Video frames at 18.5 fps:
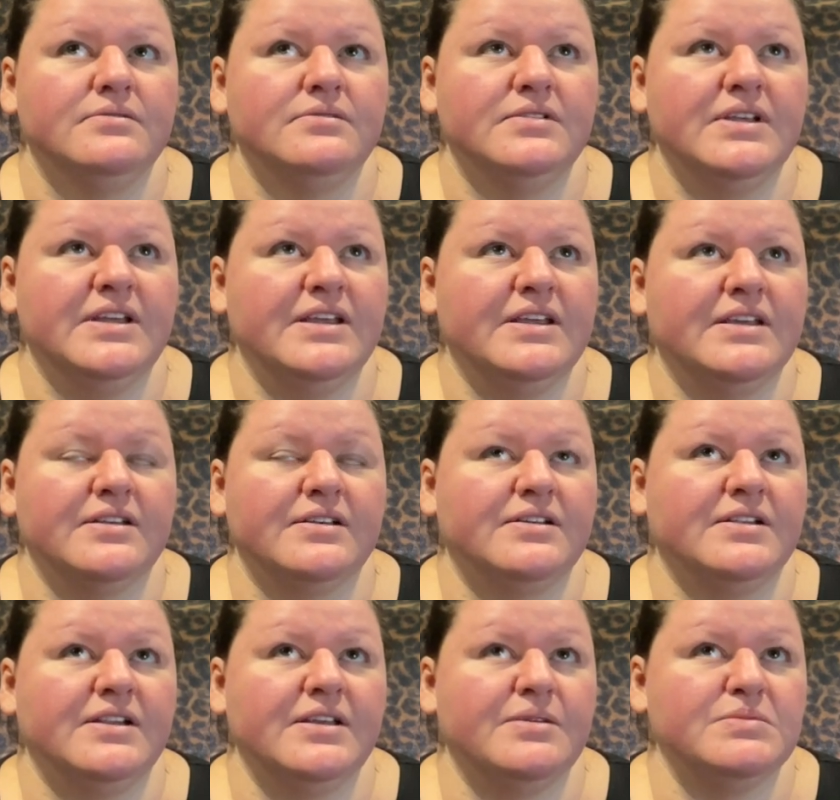he can
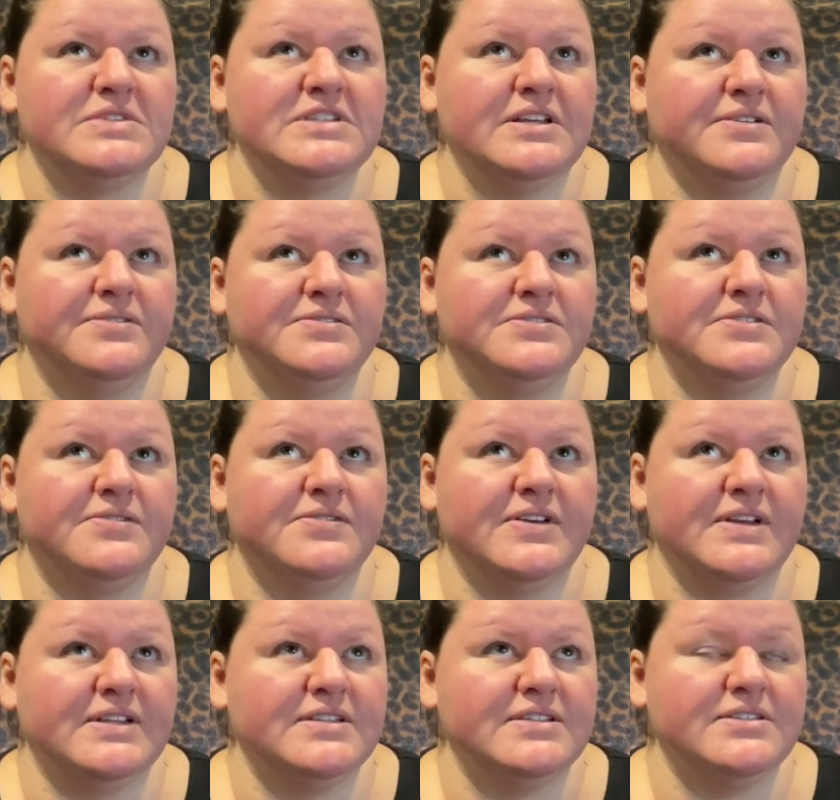claim
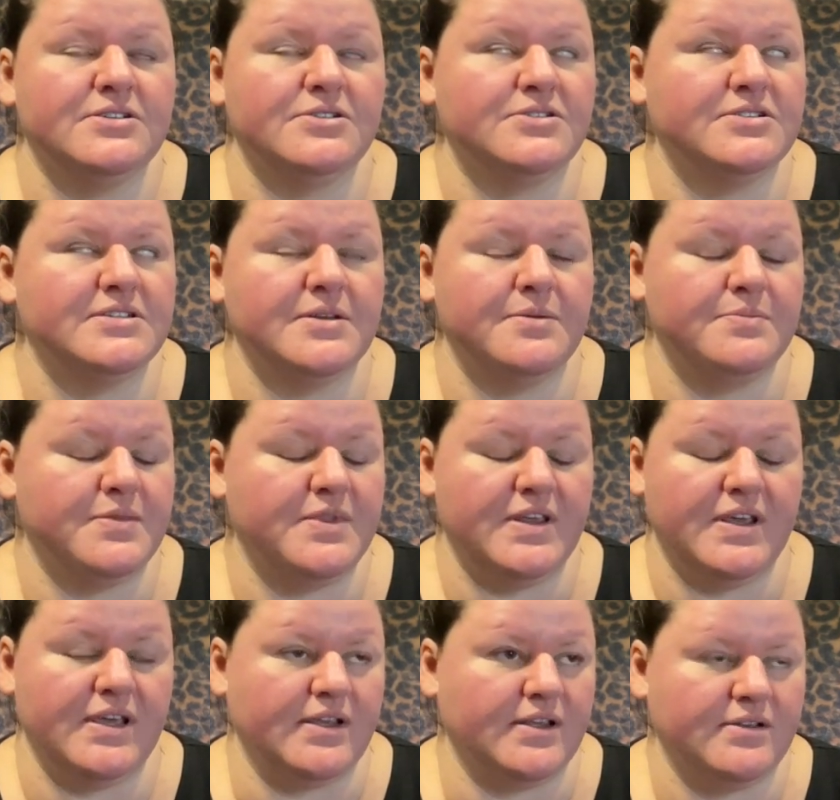self-defense or
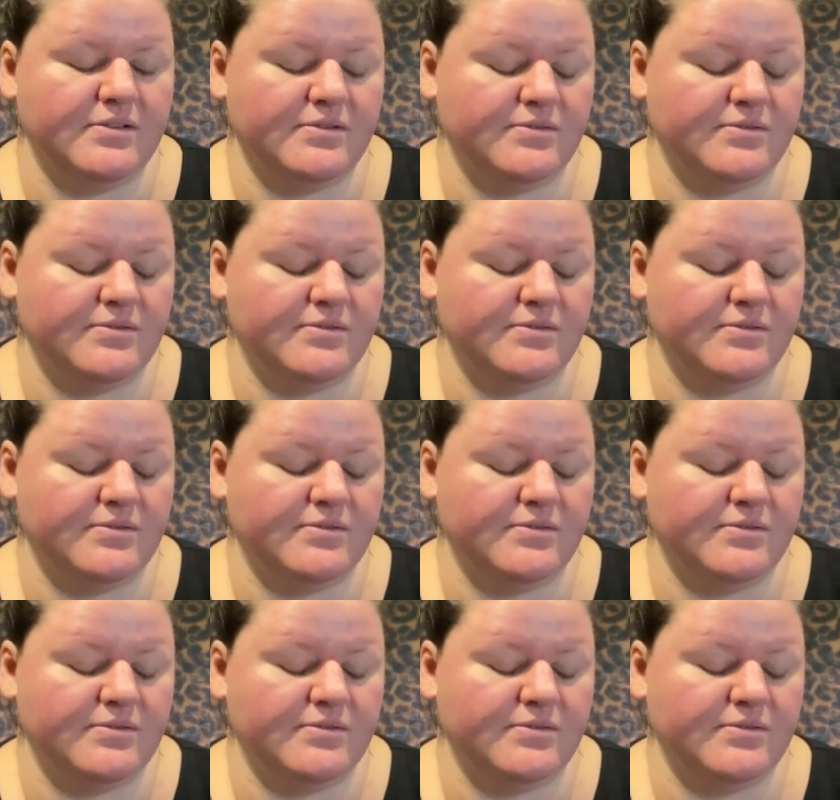something.